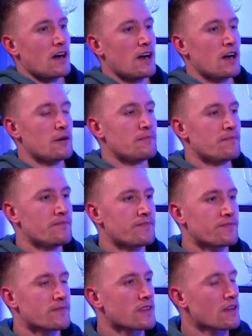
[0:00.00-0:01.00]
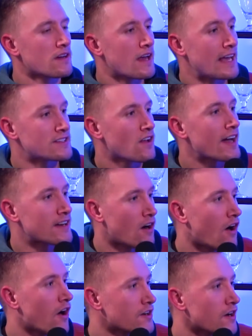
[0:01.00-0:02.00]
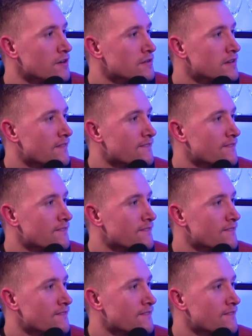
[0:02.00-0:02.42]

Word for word: Um, What's Windsor's It's like new cargo. Place?